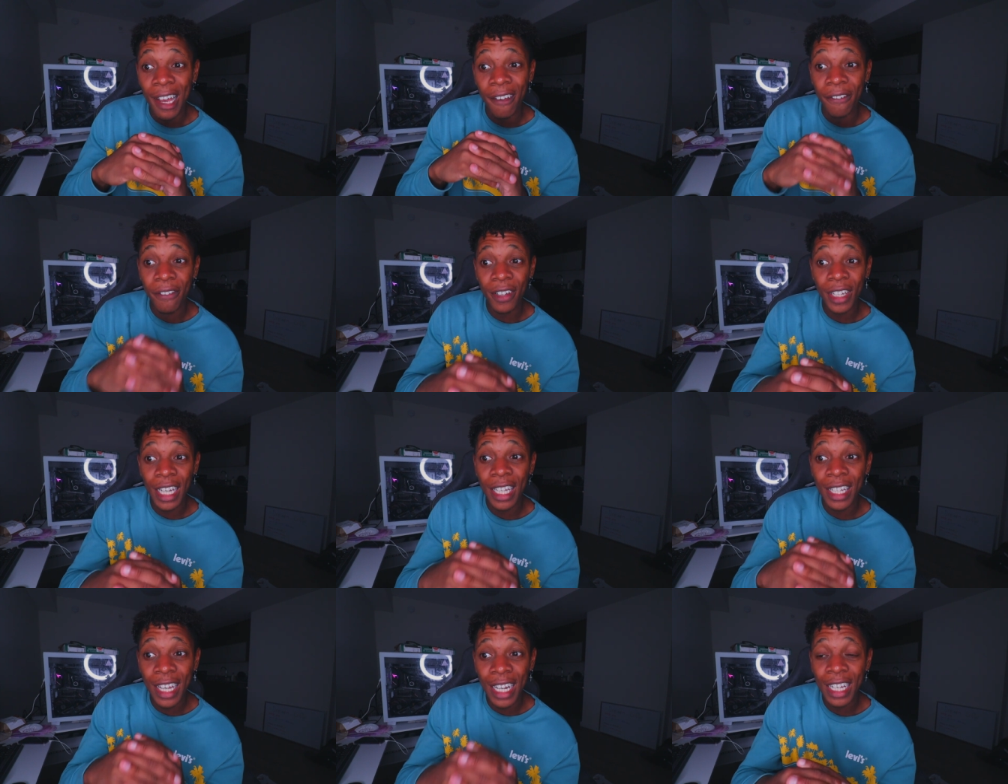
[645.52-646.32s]
I feel like
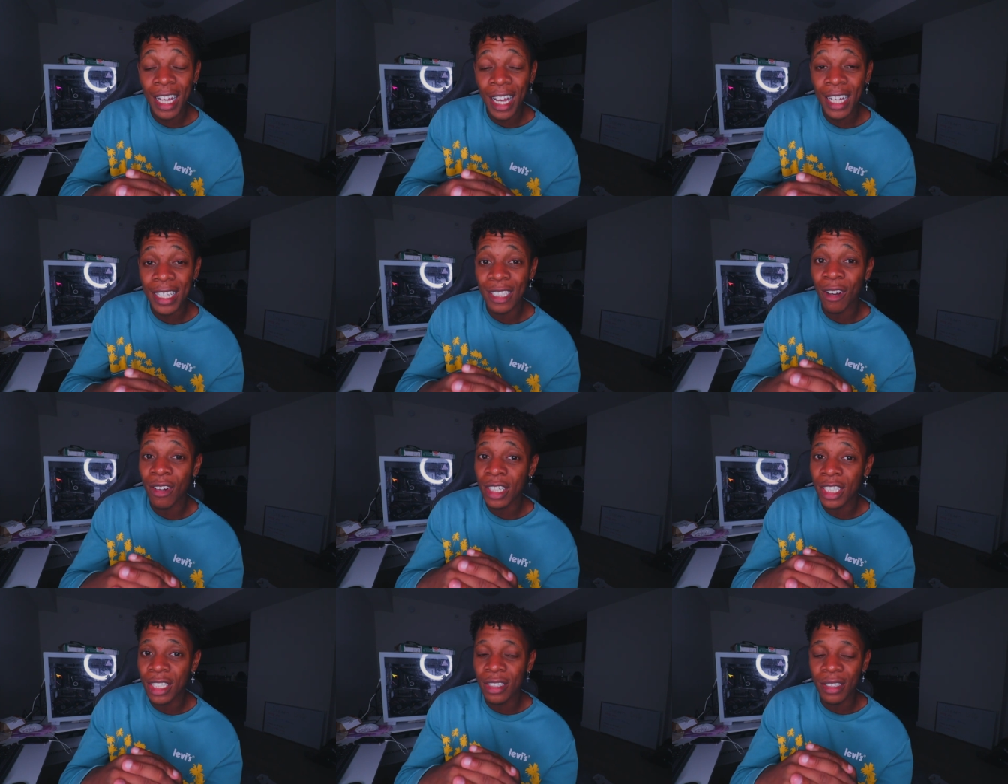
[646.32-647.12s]
a lot of guys go
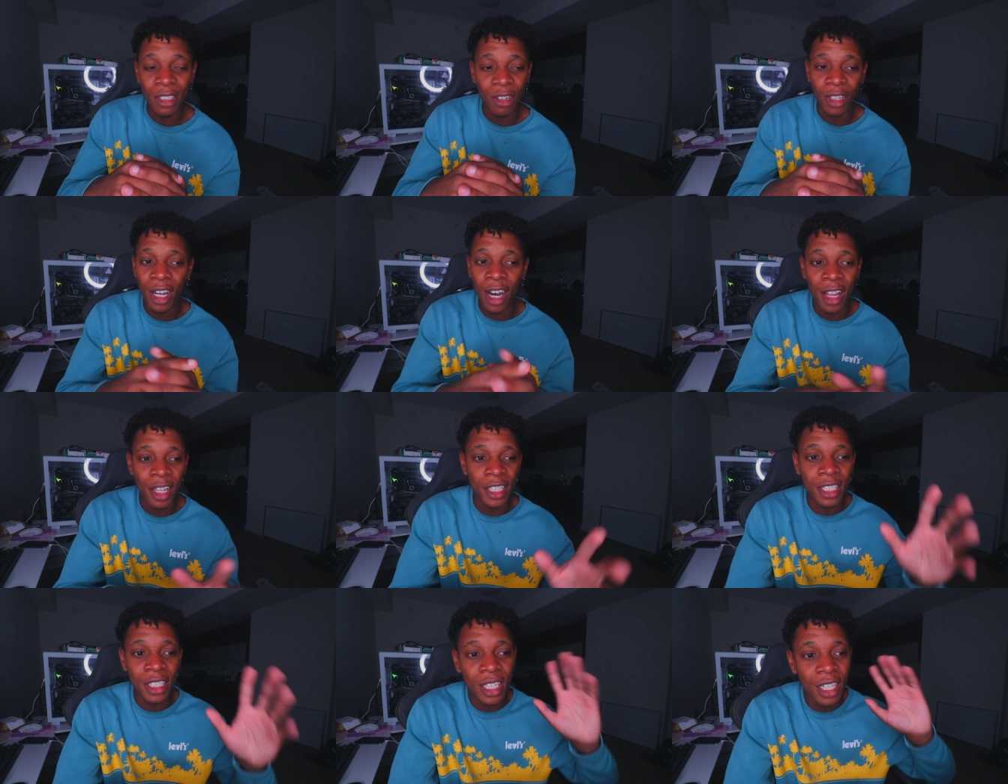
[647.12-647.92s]
to you know
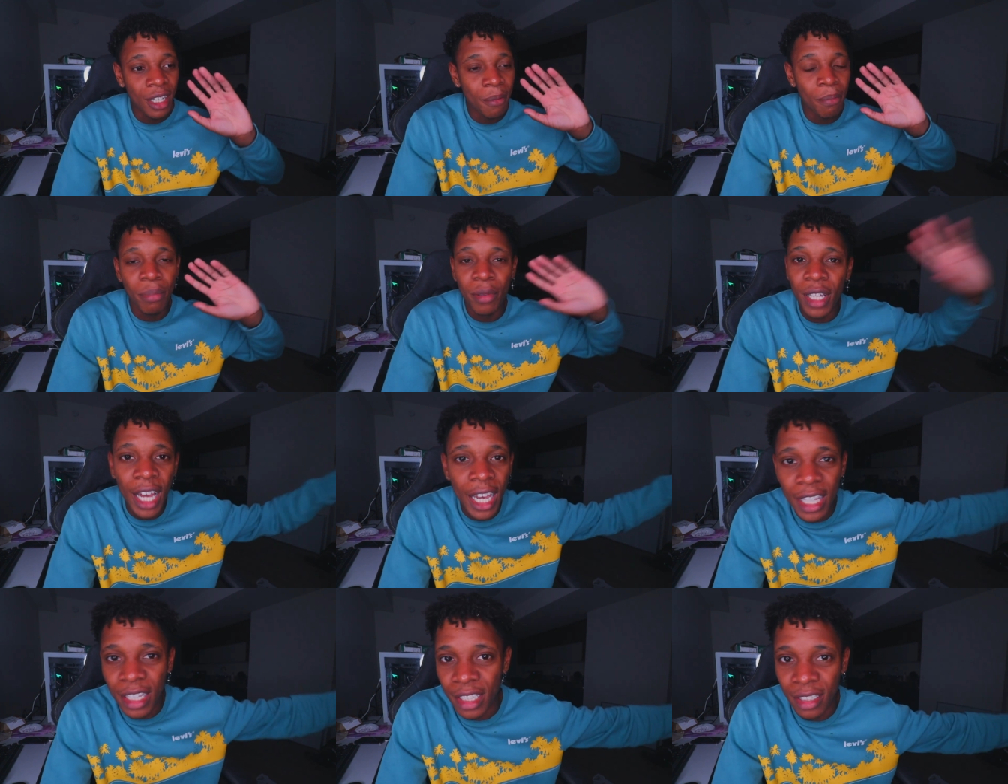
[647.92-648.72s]
college
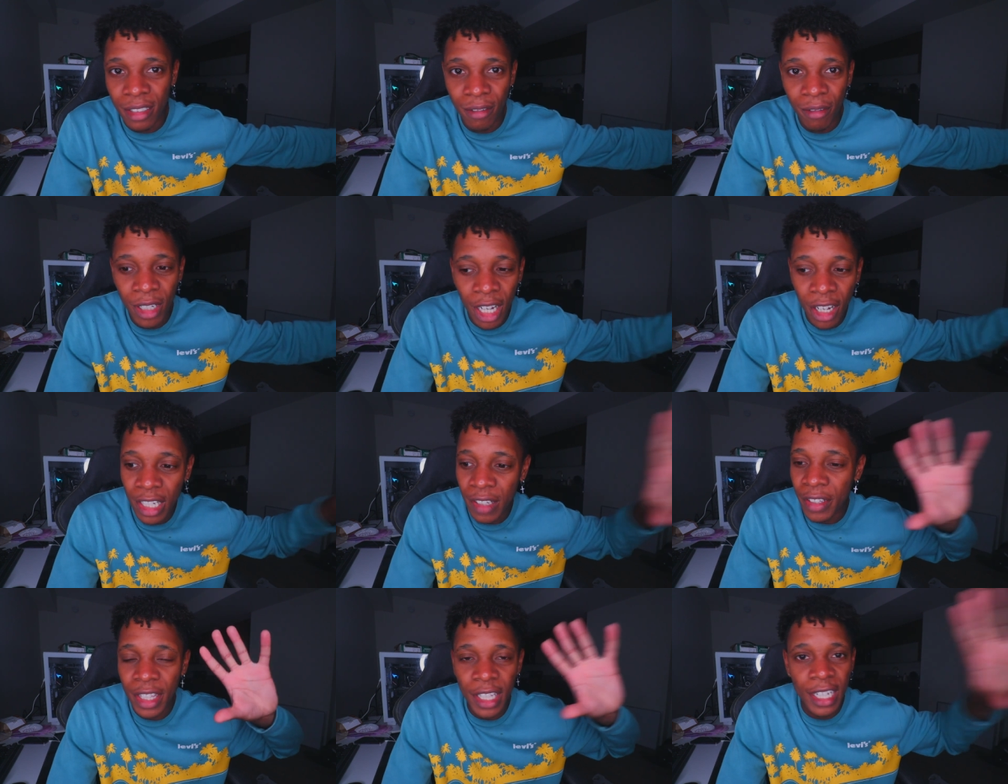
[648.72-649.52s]
blindly without
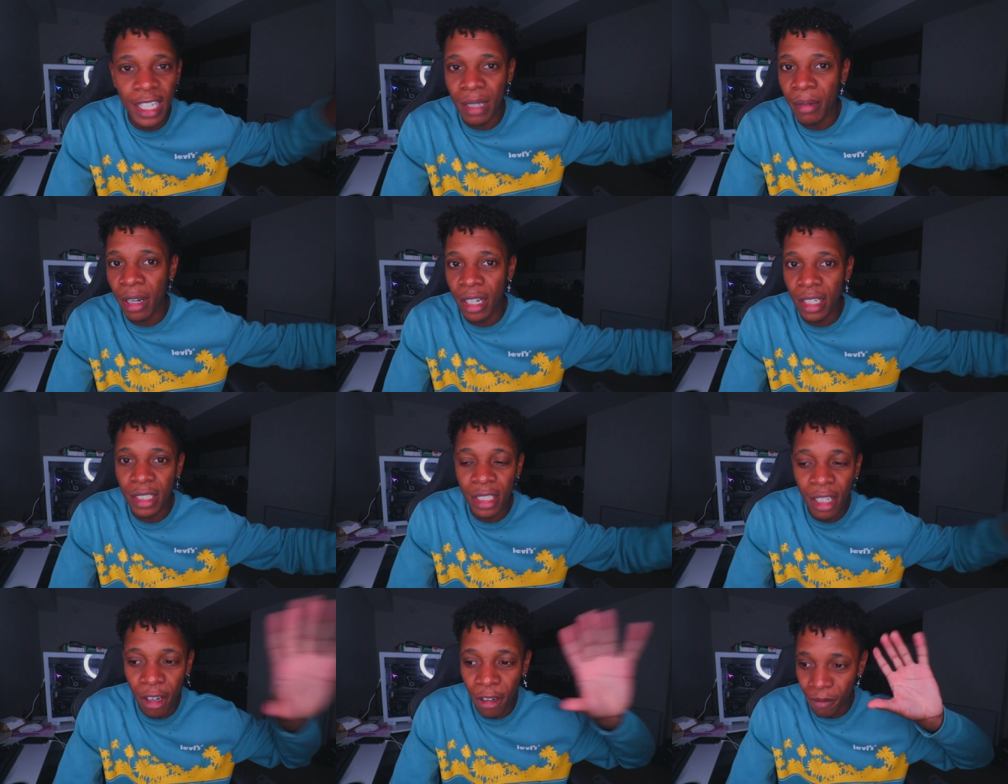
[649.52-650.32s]
even thinking about it.
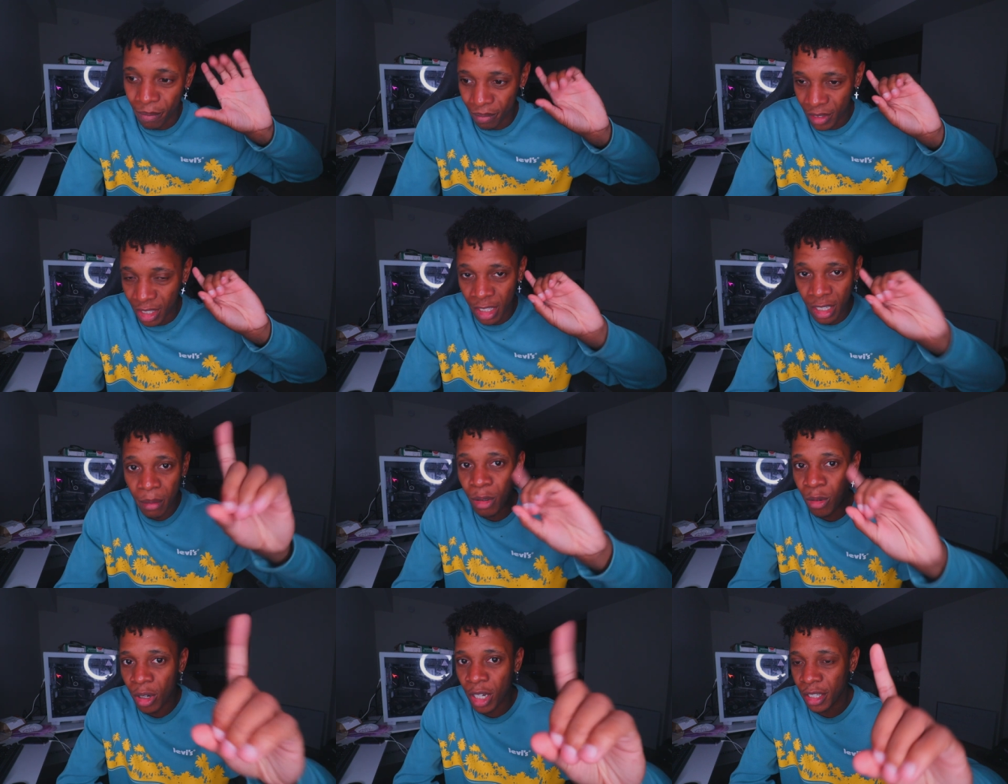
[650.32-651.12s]
So
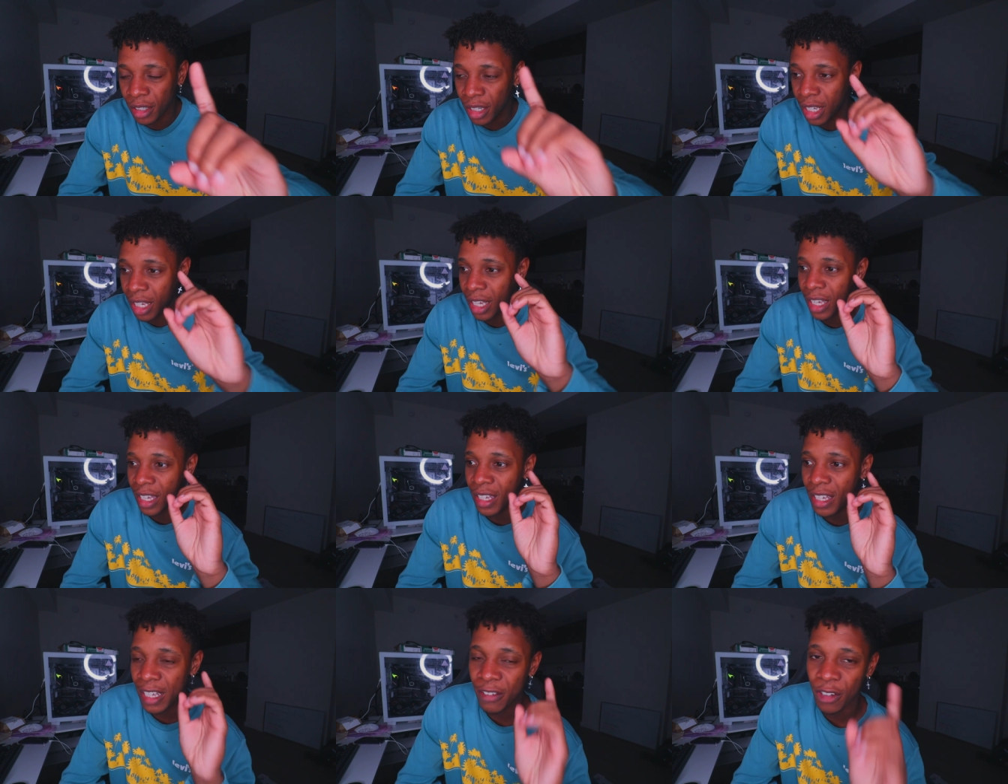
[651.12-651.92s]
number one,
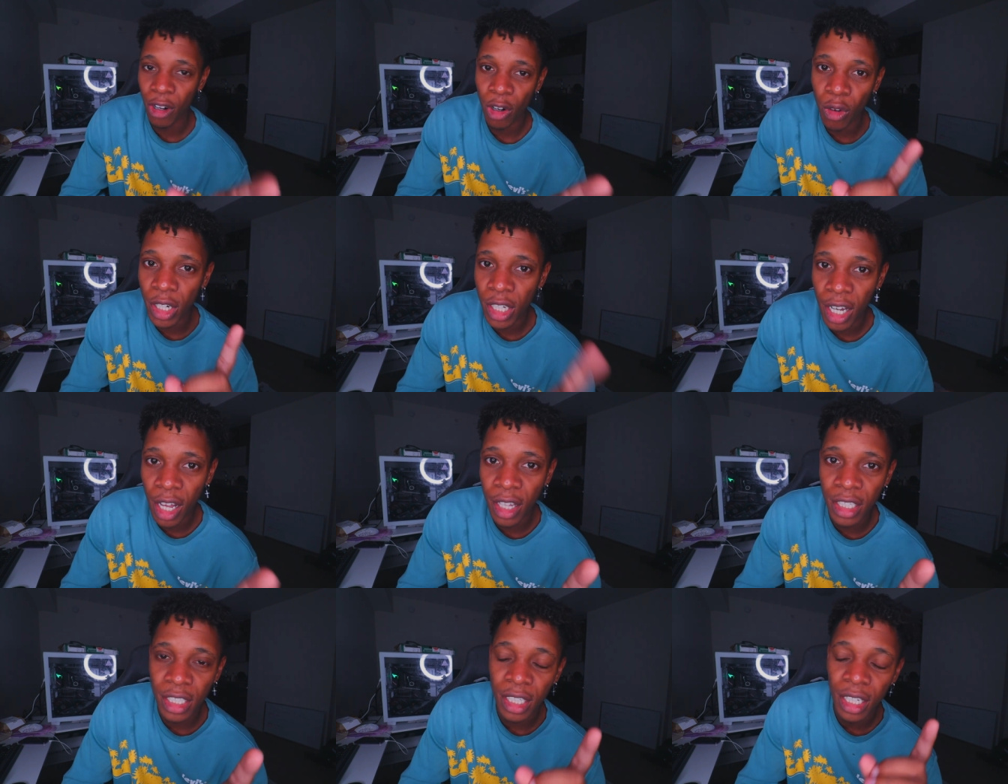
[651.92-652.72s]
if you are going to
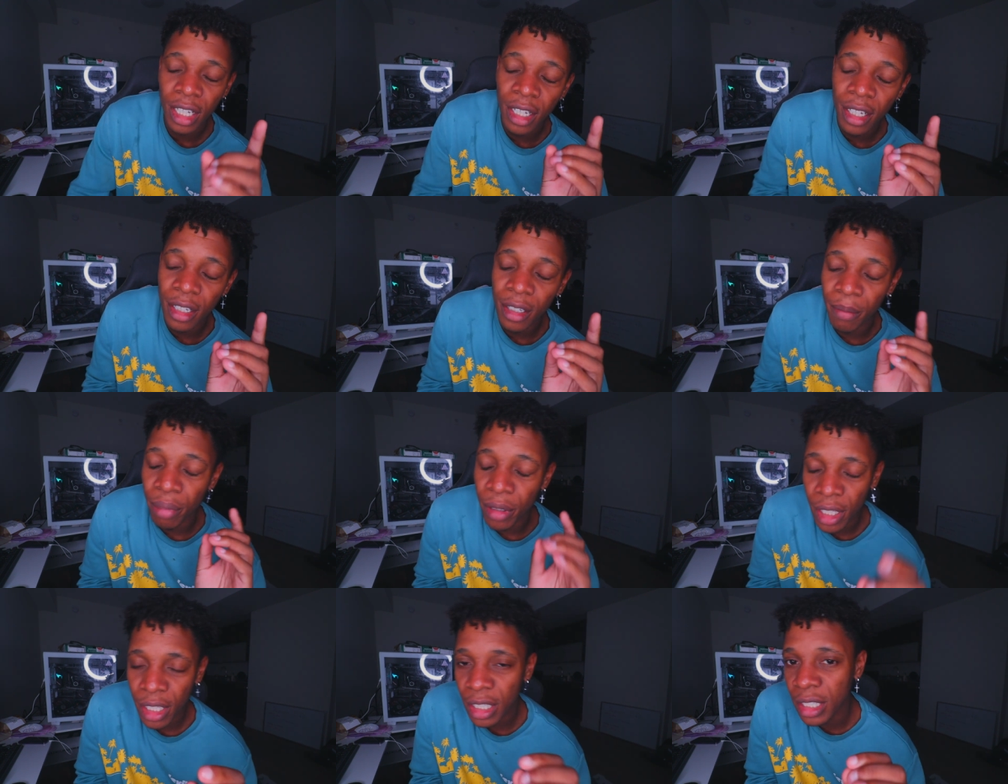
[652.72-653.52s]
college,
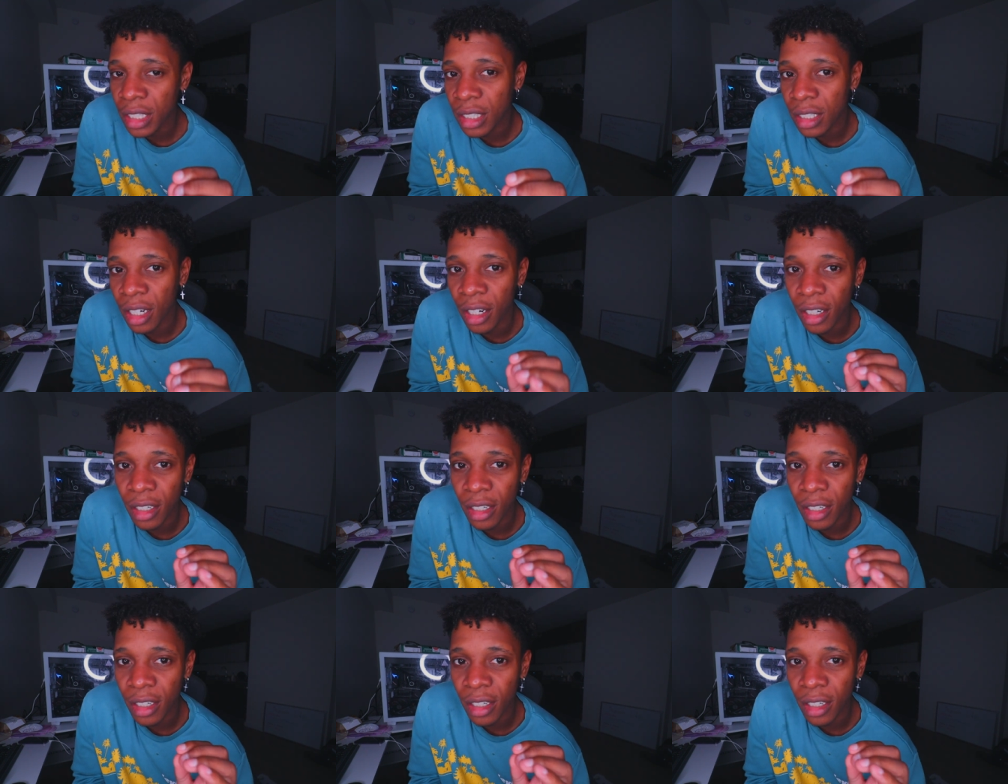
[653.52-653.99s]
please